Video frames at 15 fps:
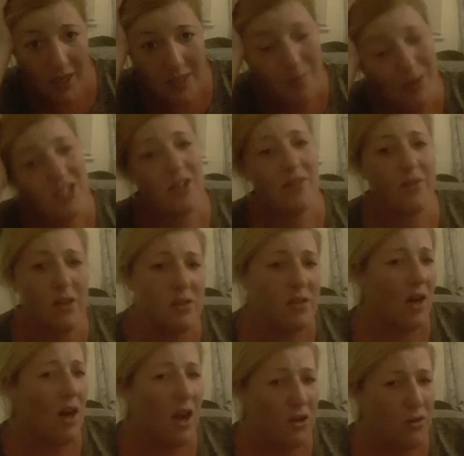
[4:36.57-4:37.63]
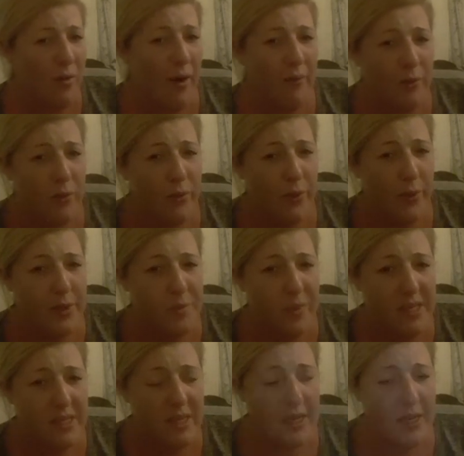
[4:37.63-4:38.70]
Especially if he does a lot of travel through his
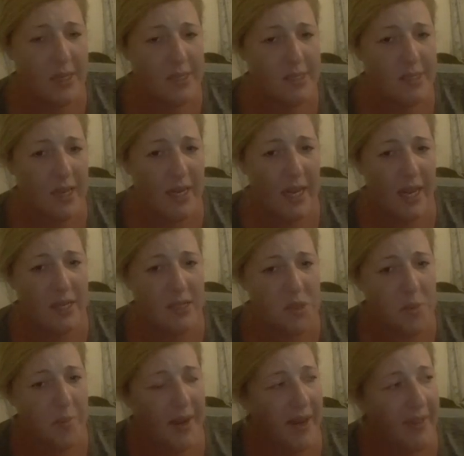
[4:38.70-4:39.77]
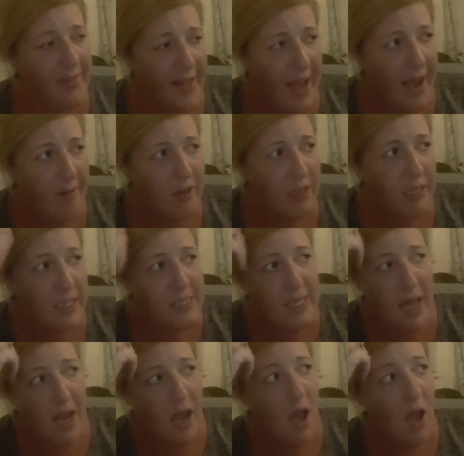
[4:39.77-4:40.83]
business and he ends up back in the area and is
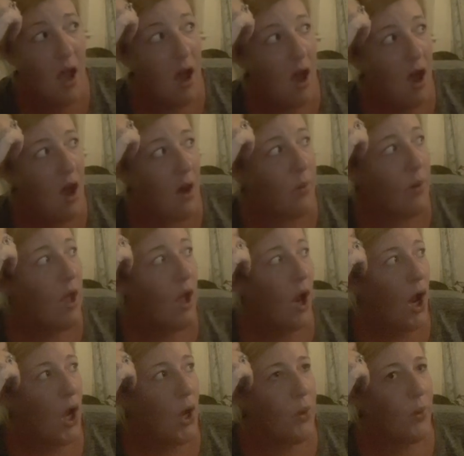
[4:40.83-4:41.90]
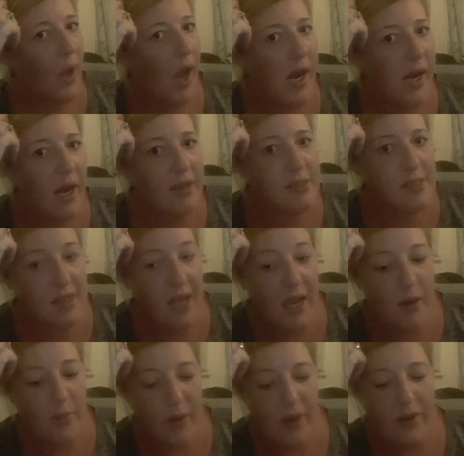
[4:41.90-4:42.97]
like, oh, who can I stay
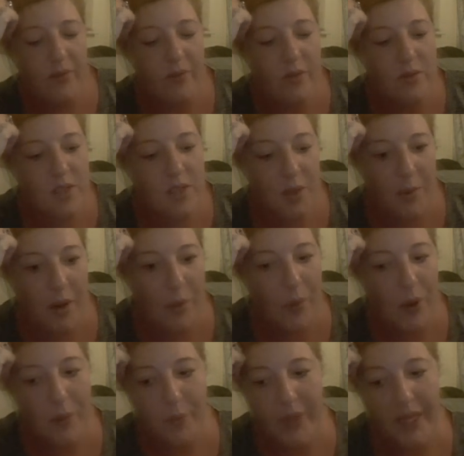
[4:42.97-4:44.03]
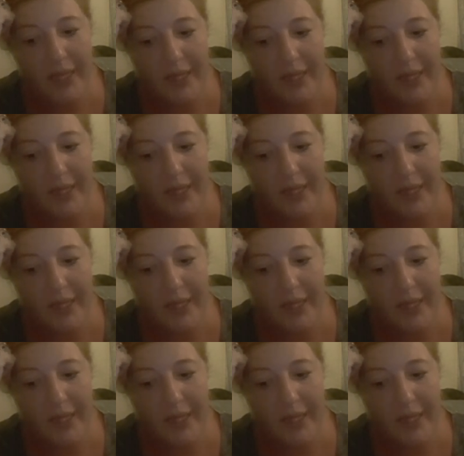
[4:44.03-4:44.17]
with so I won't be